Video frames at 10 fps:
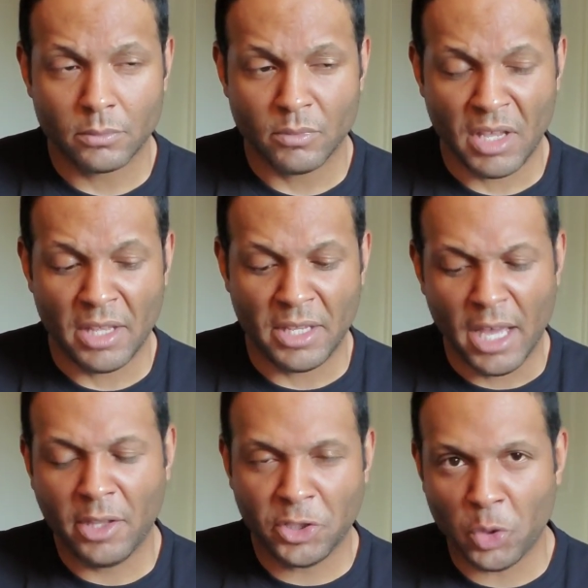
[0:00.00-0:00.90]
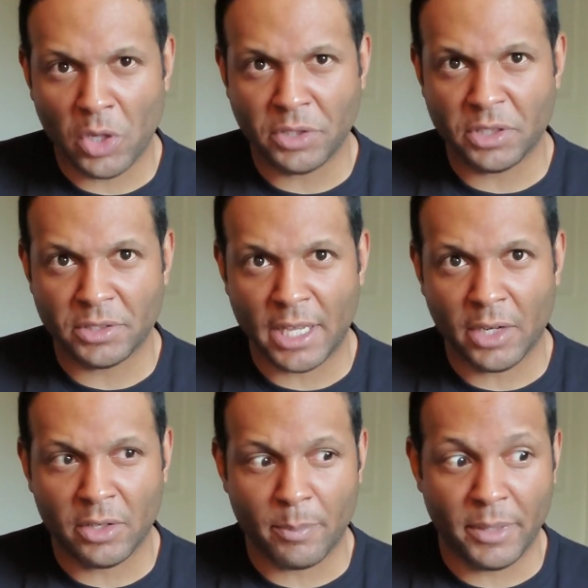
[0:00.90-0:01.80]
And the other choice is not
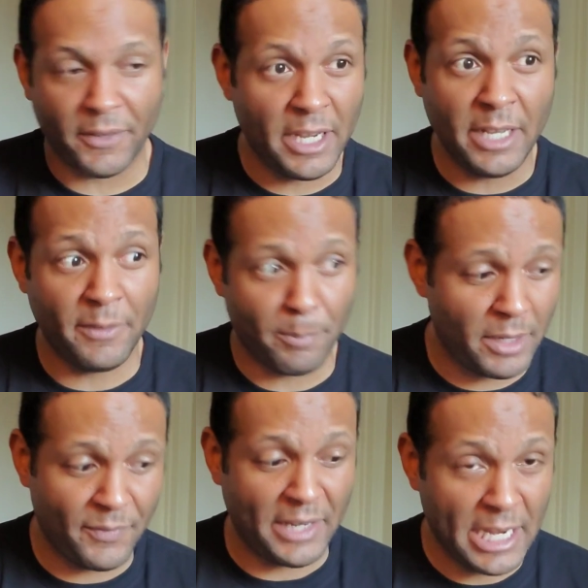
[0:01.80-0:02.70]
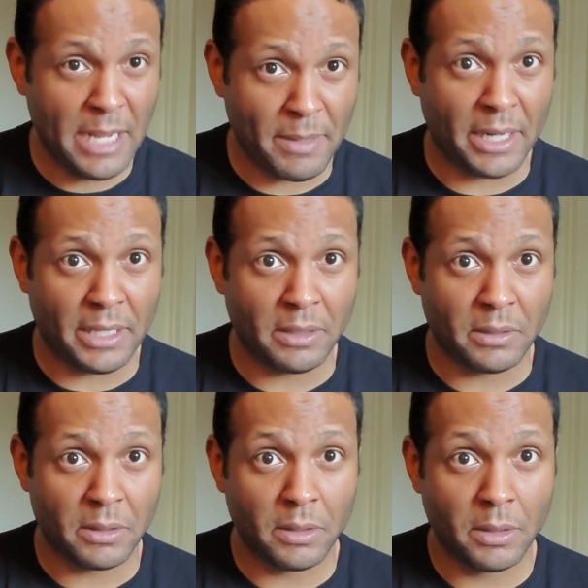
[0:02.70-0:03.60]
going to benefit anybody,
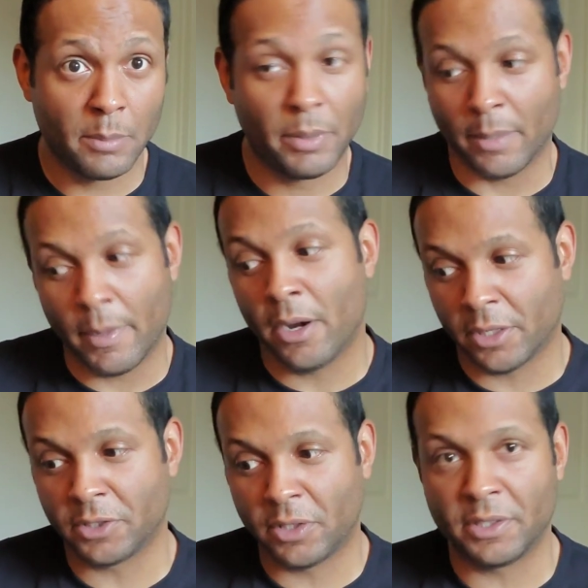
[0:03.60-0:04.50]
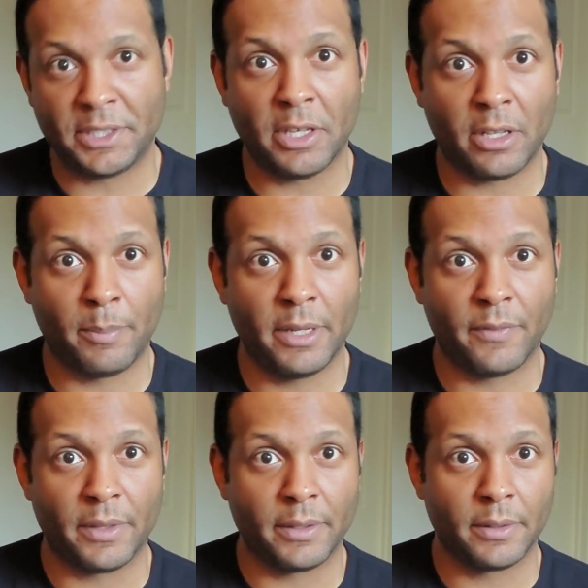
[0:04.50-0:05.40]
but America's going to see all the
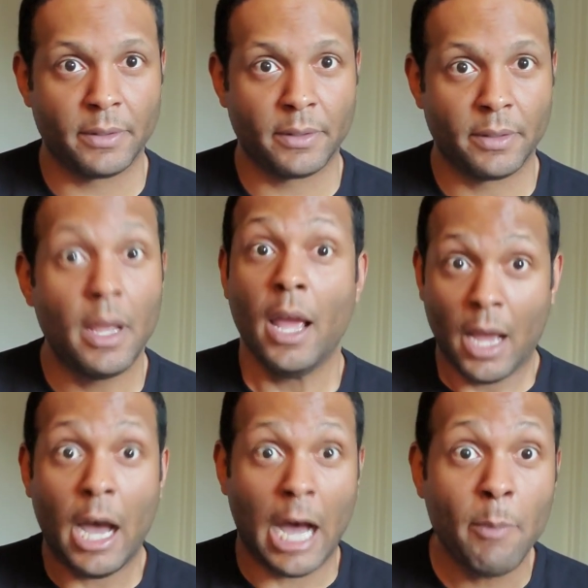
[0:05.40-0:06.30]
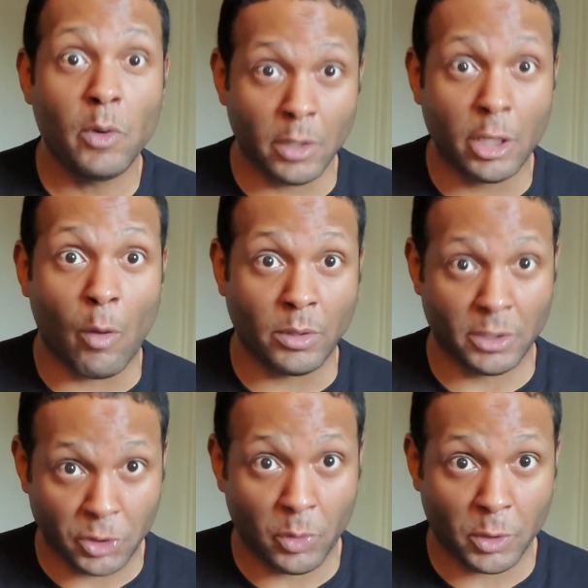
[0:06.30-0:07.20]
benefit. I'm going to go with the
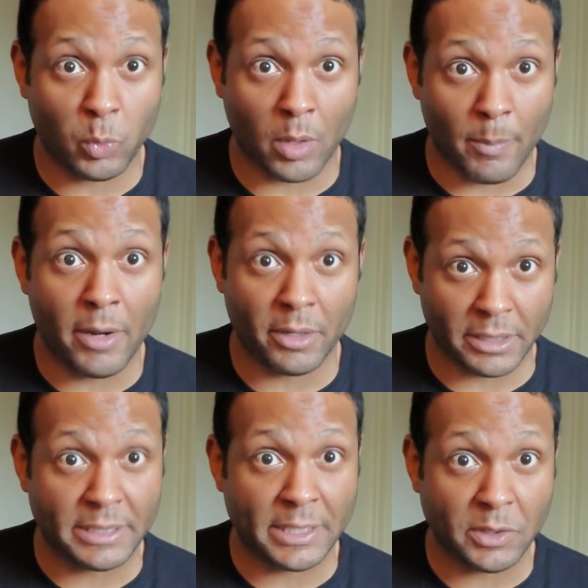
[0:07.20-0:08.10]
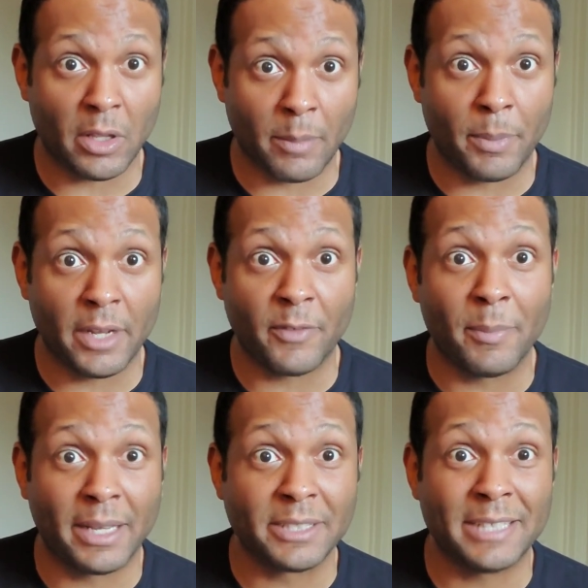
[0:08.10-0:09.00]
choice where America sees all the benefit
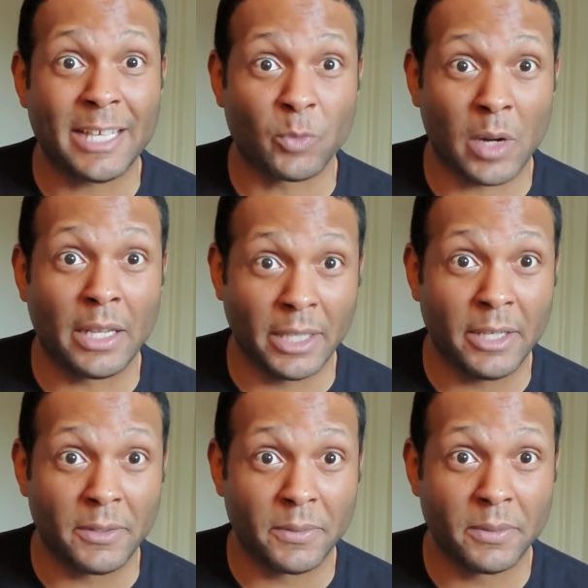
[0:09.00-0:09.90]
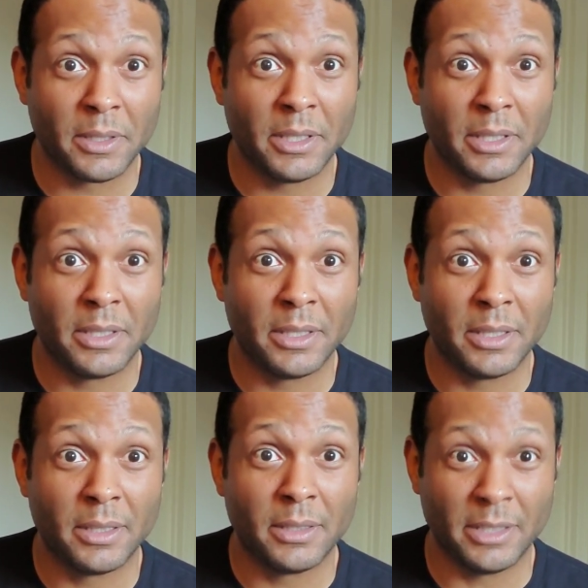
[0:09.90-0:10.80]
because that's where I live.
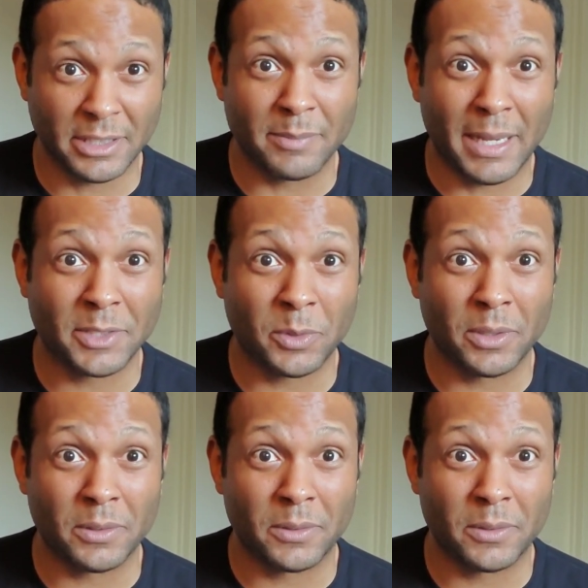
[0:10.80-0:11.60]
This is my soil.